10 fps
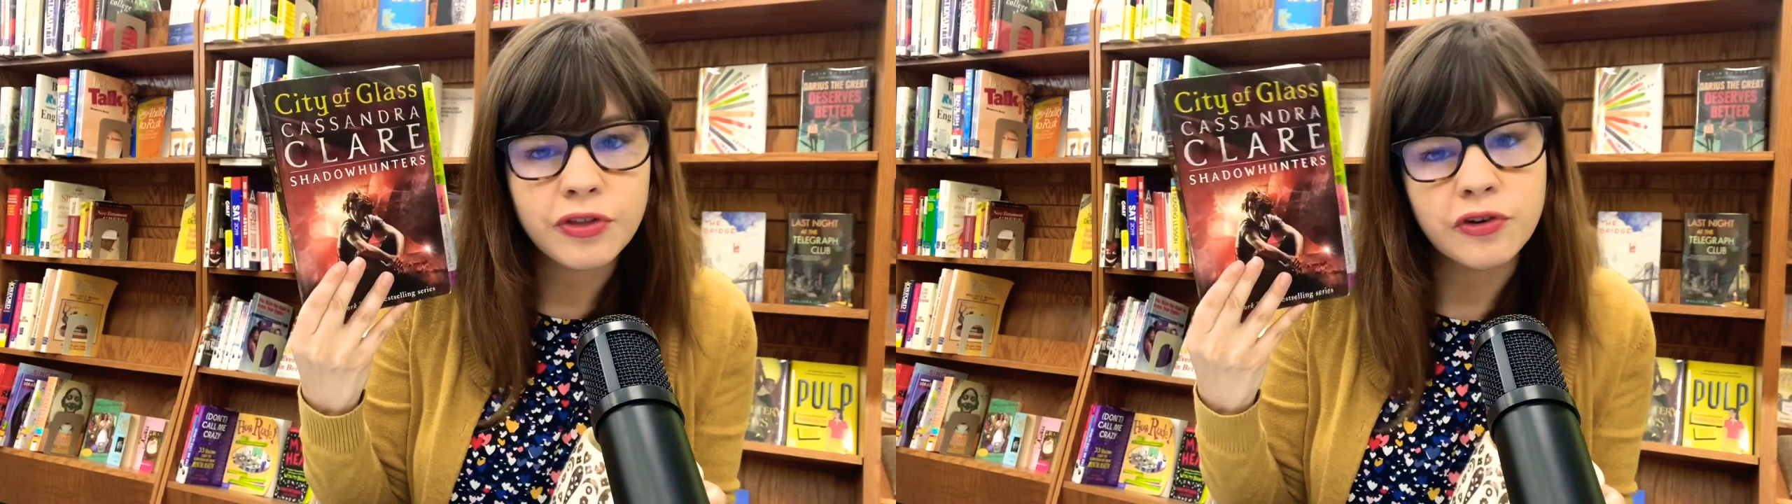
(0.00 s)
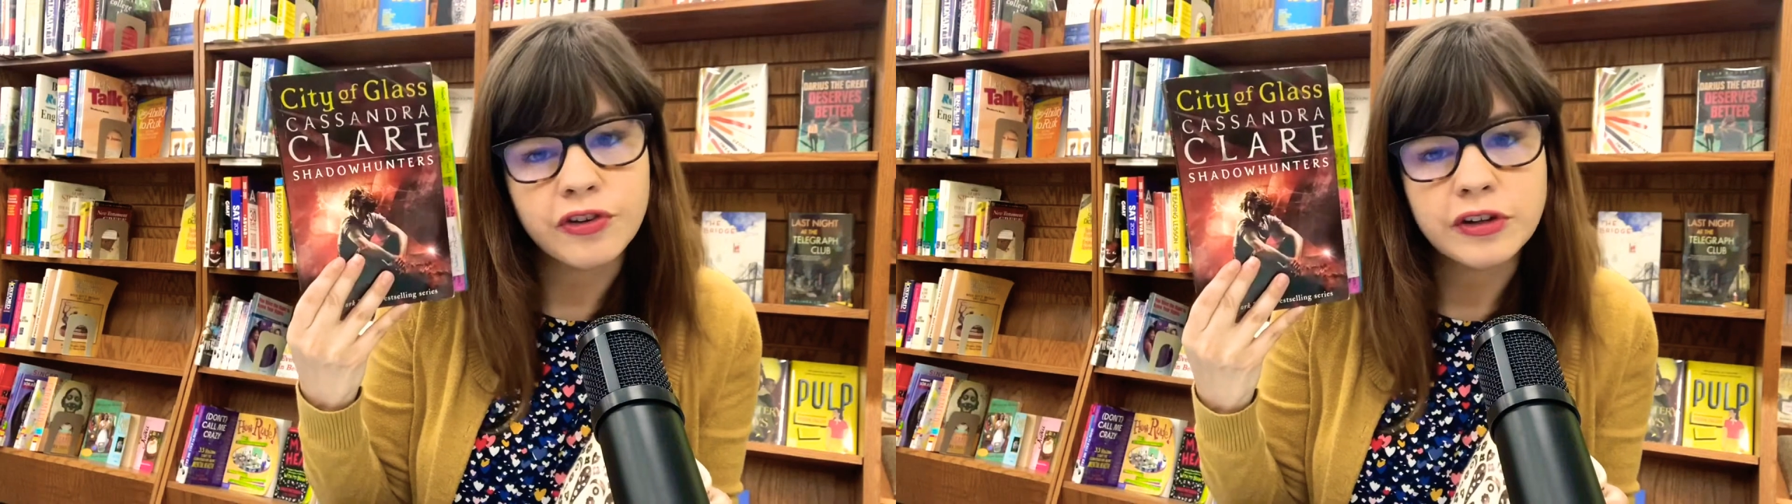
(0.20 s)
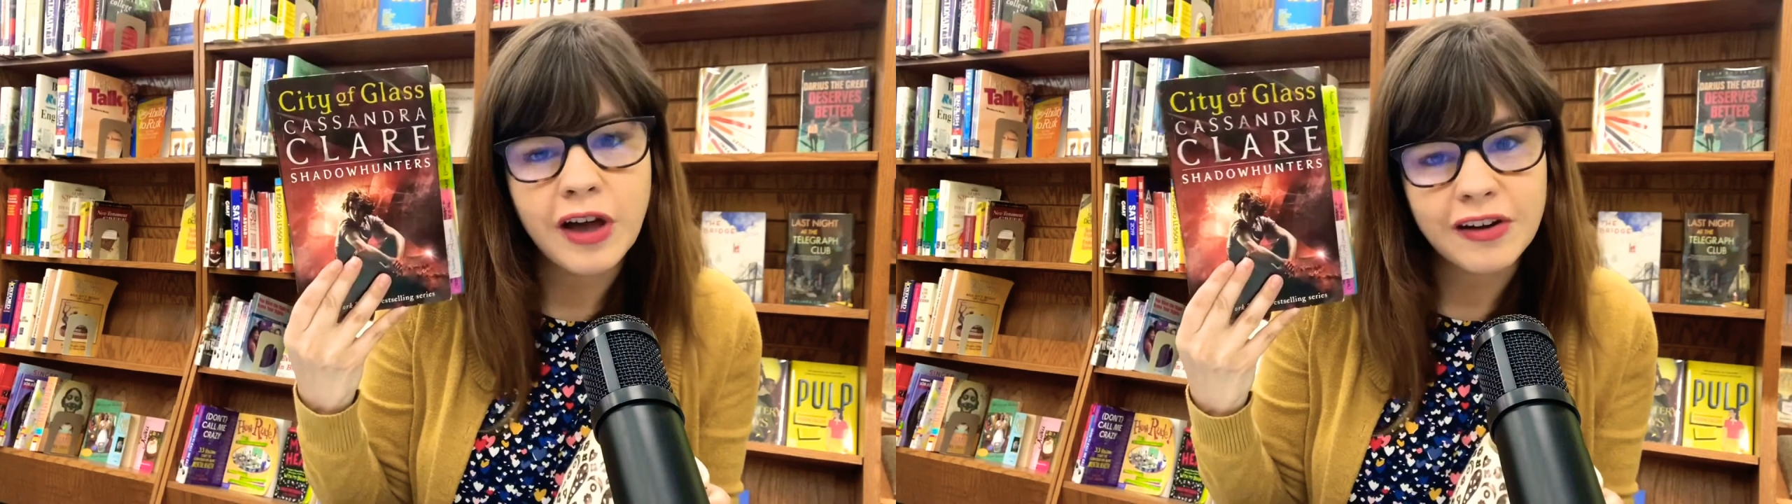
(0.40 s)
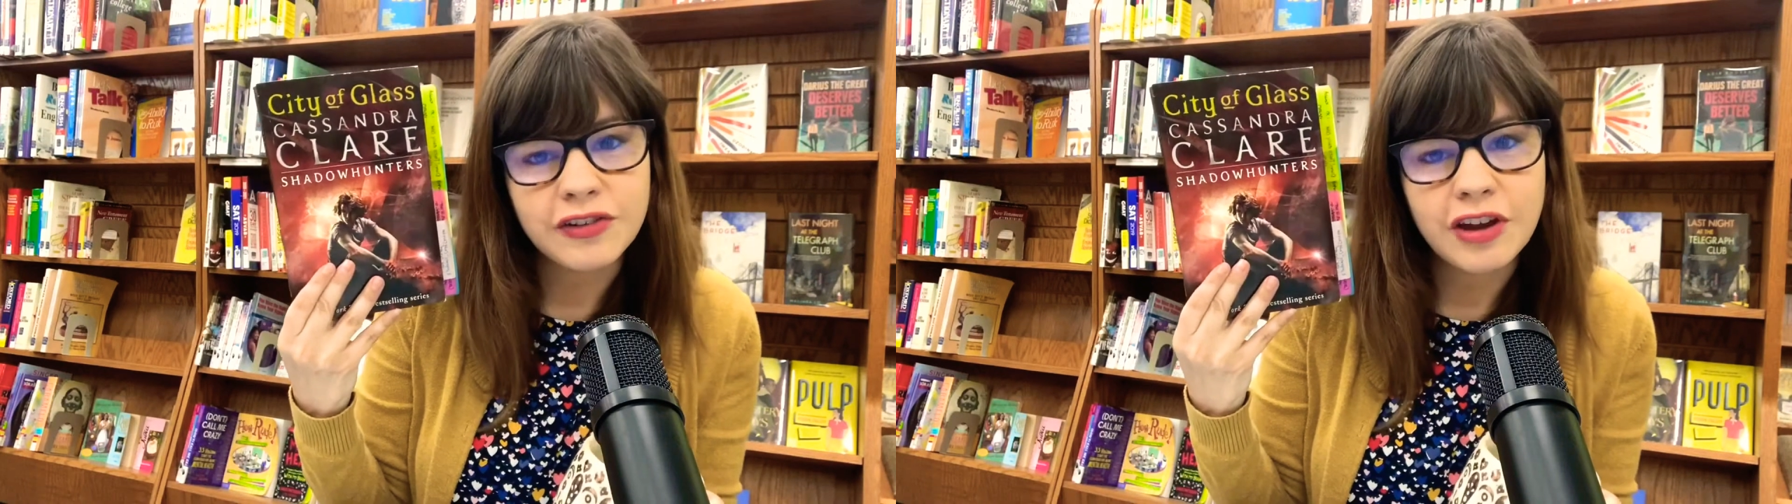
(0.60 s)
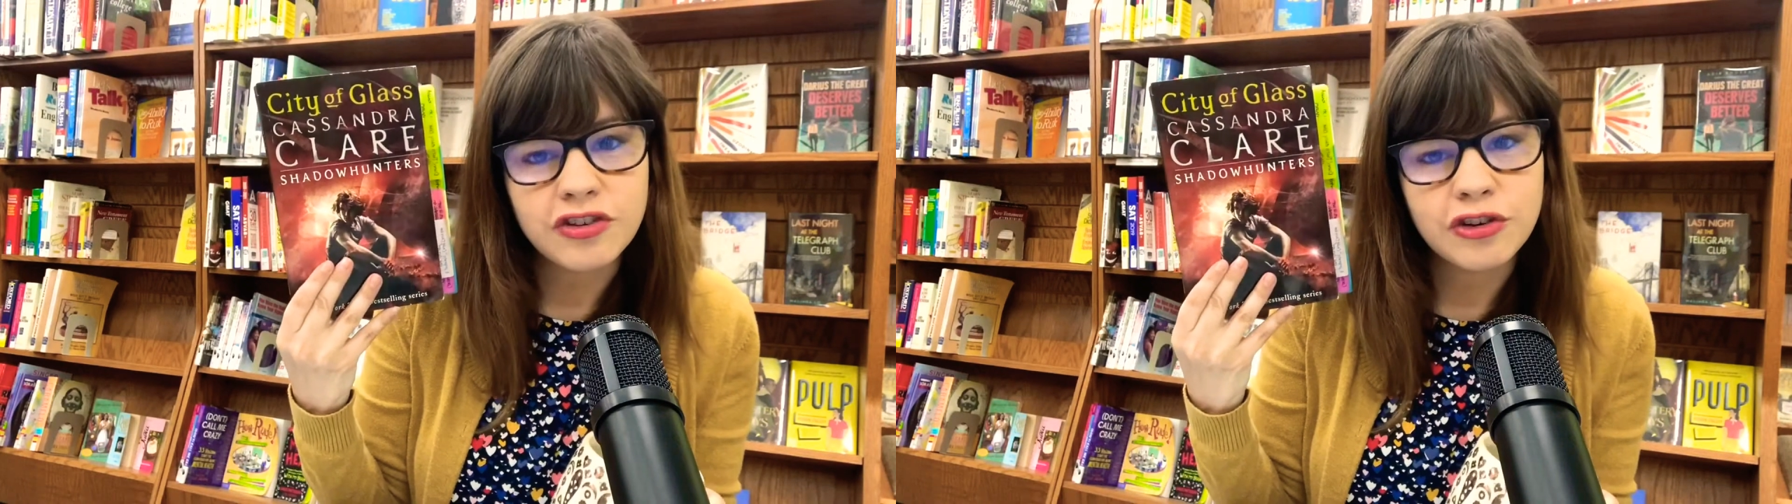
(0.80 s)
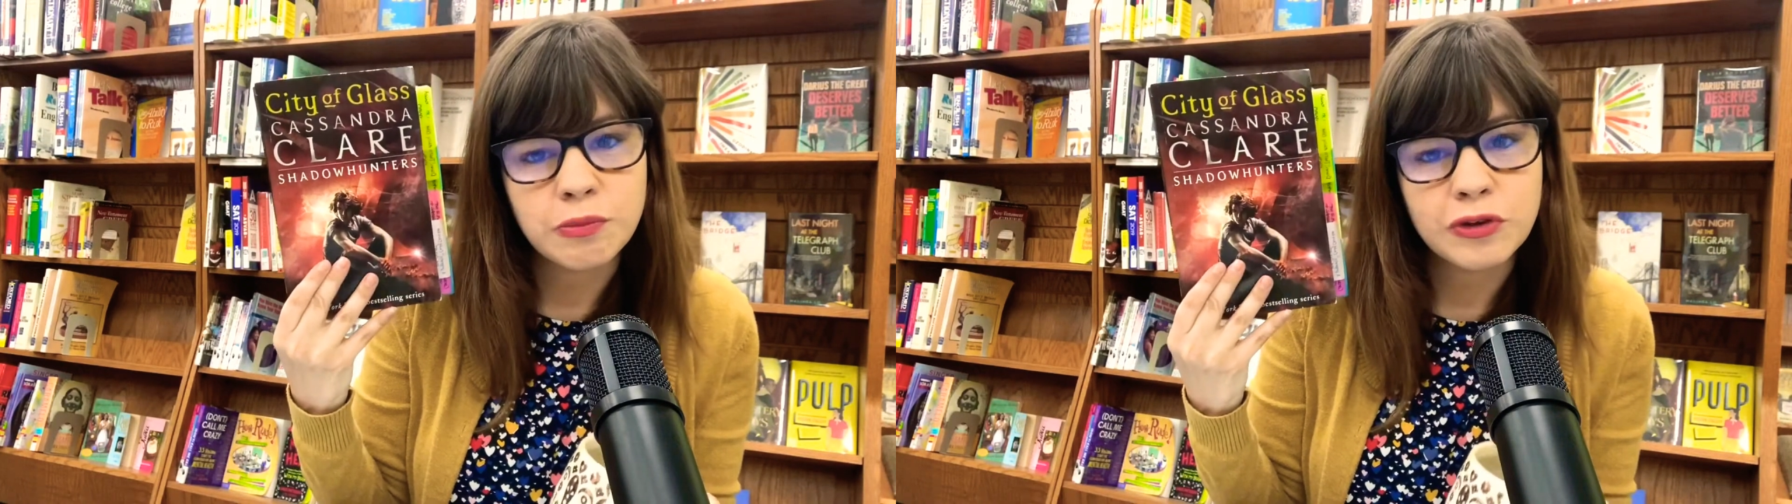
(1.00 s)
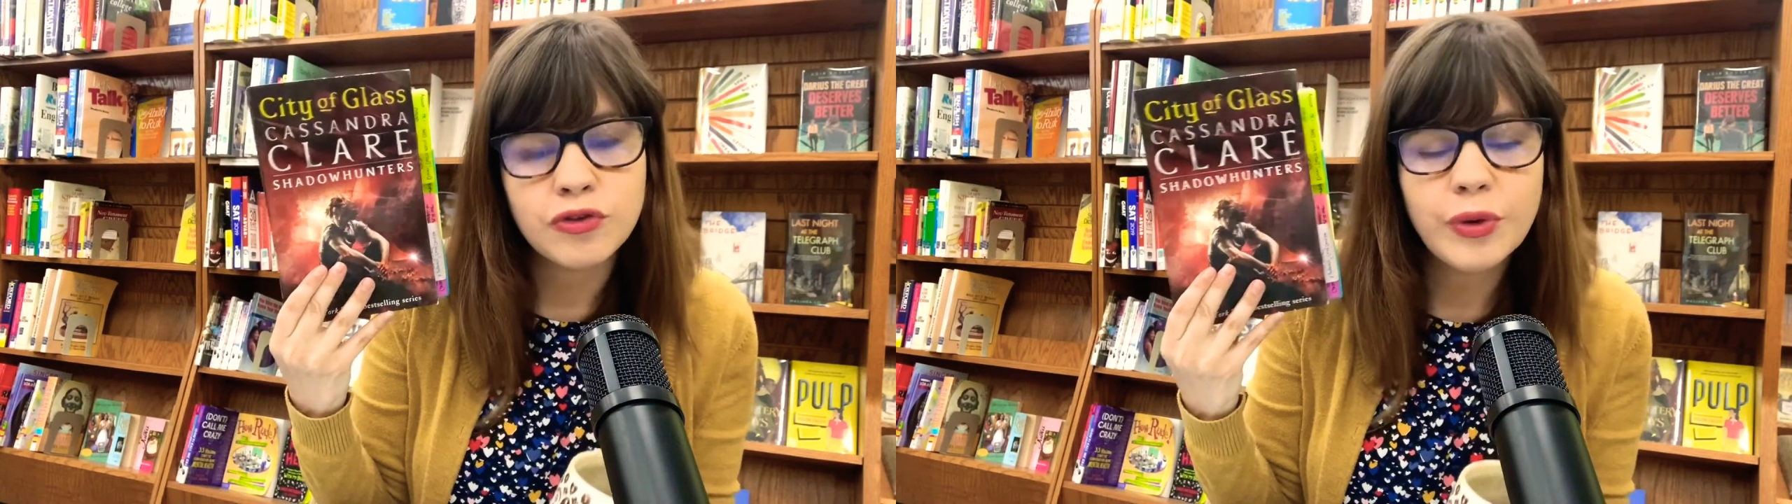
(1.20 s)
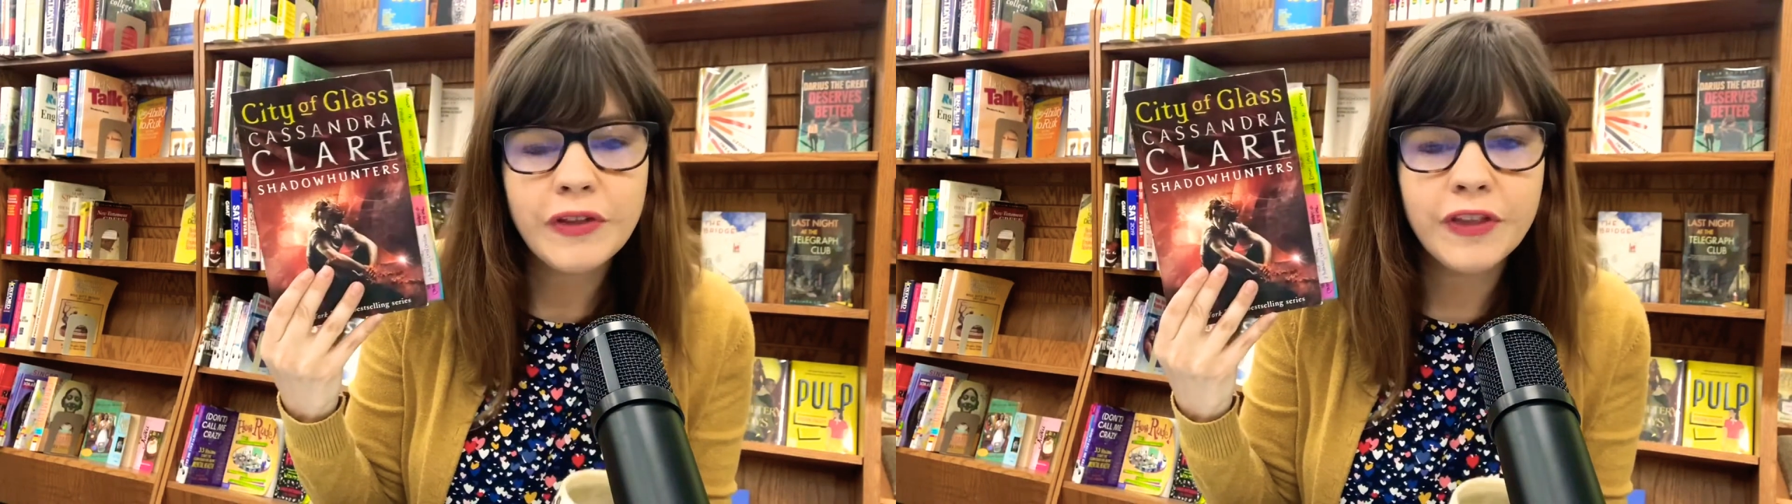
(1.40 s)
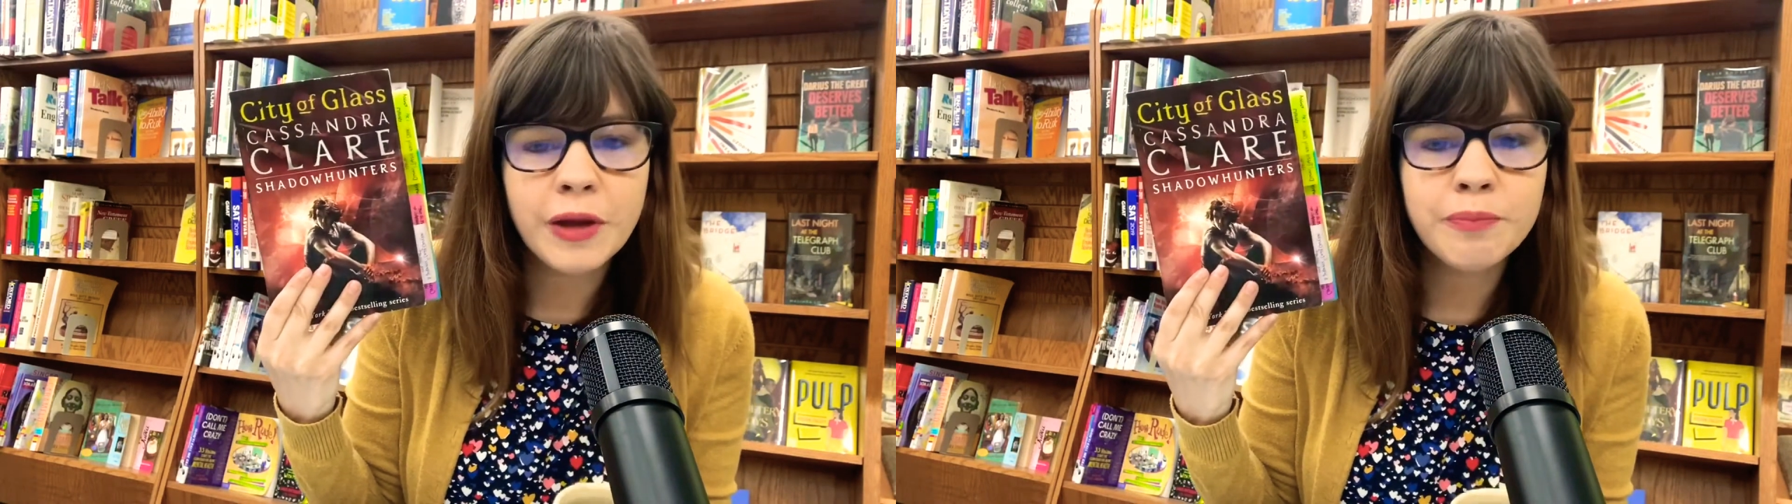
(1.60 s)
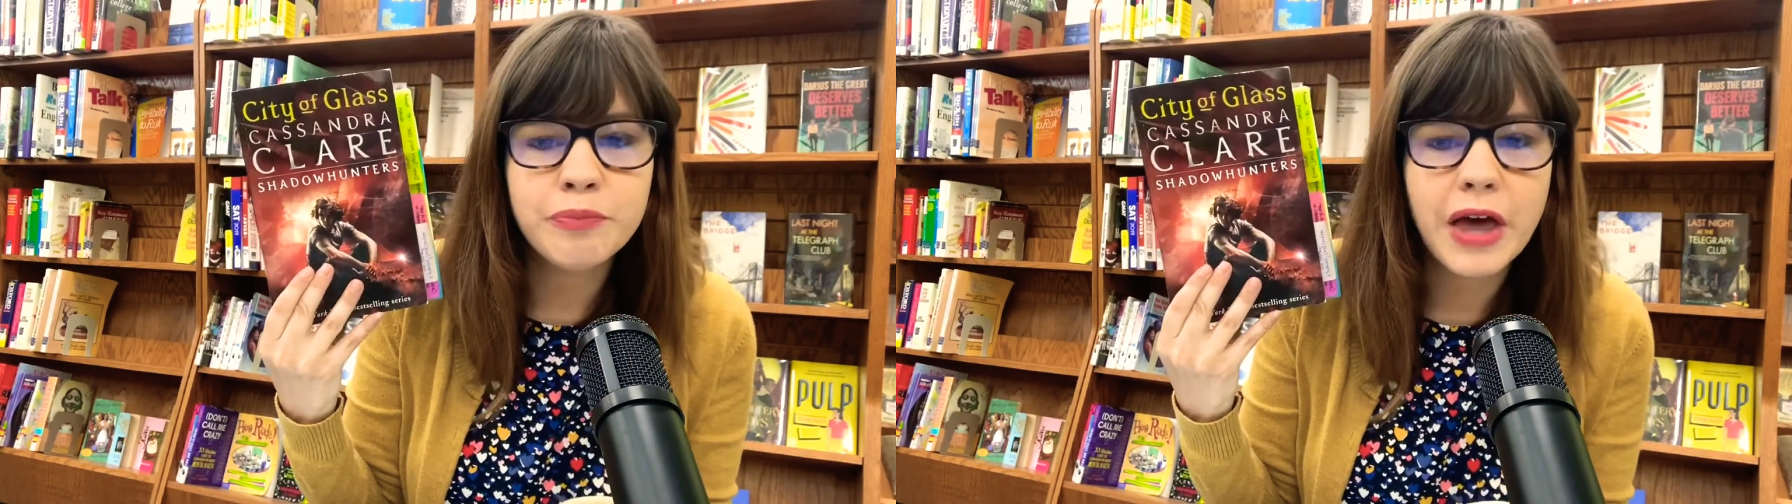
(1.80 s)
There's a lot of tension between
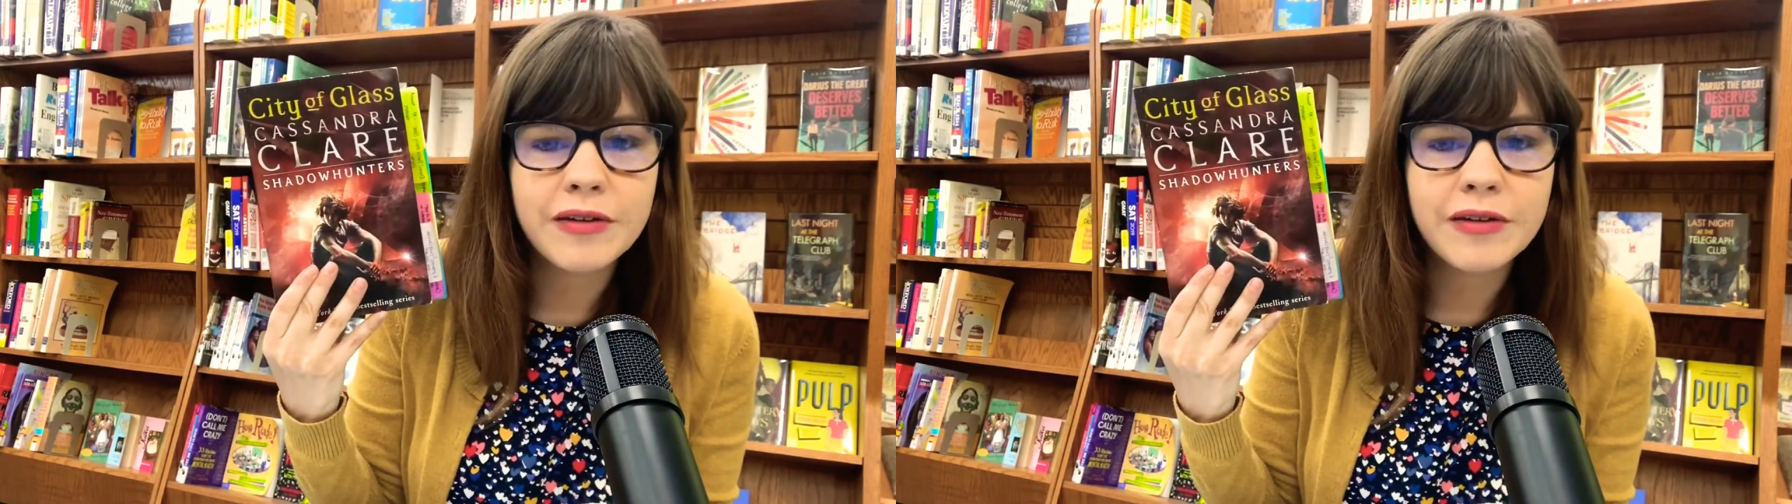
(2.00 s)
them